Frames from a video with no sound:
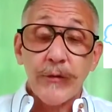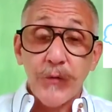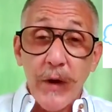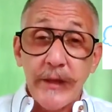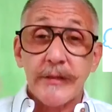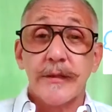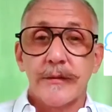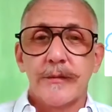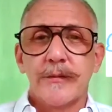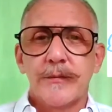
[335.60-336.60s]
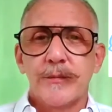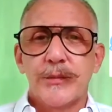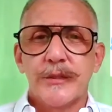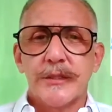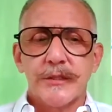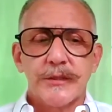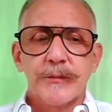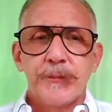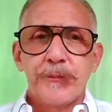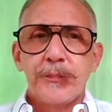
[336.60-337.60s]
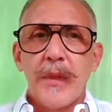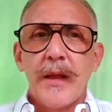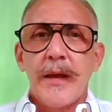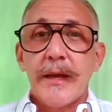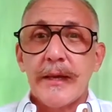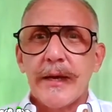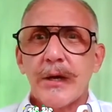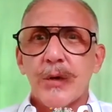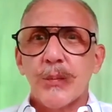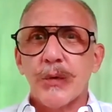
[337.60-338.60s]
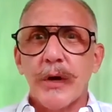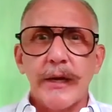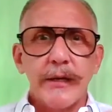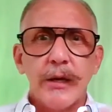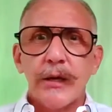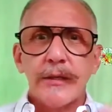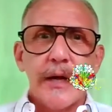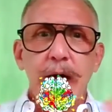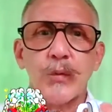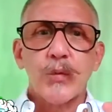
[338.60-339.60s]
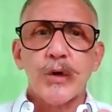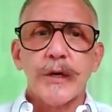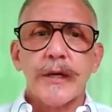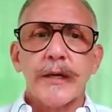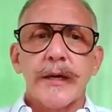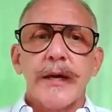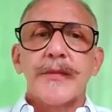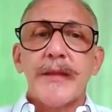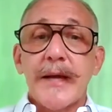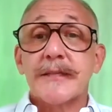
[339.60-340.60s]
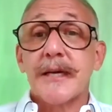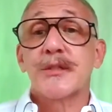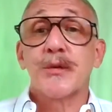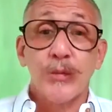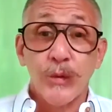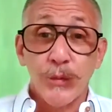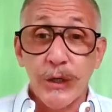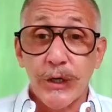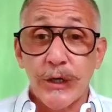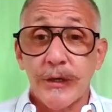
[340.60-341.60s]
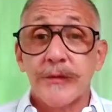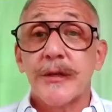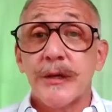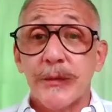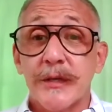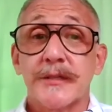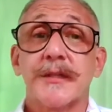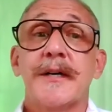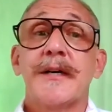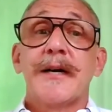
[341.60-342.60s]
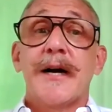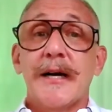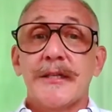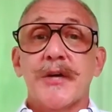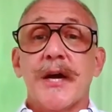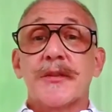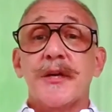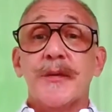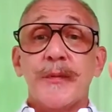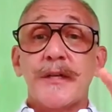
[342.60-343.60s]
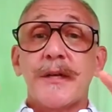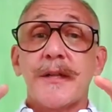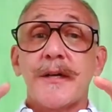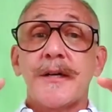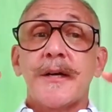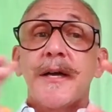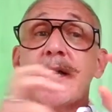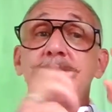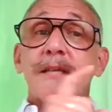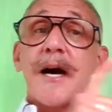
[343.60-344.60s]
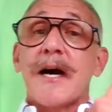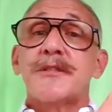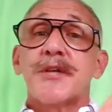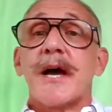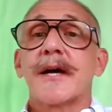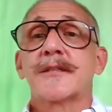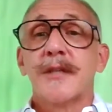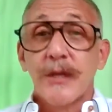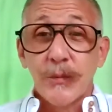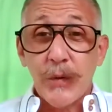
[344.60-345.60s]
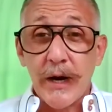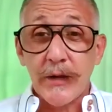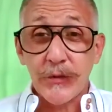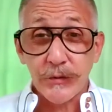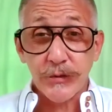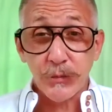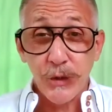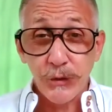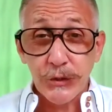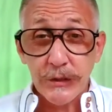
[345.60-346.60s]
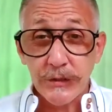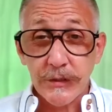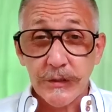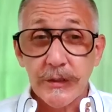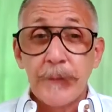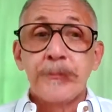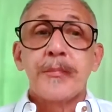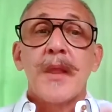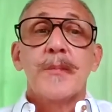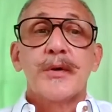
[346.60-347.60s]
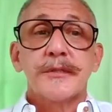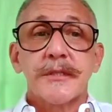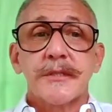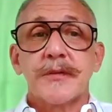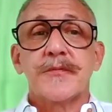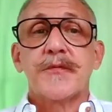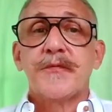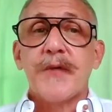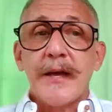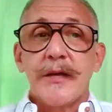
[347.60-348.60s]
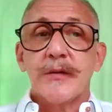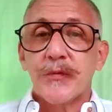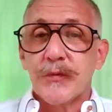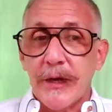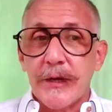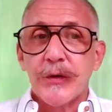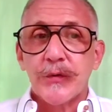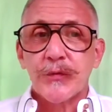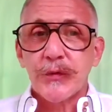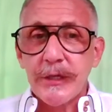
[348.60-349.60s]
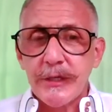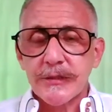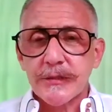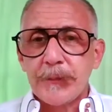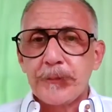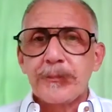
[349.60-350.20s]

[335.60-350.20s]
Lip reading: fright position and get our brain not working. That's actually what we call the amygdala hijack. The amygdala is hijacked by those emotions, puts us in fight, flight, or freeze,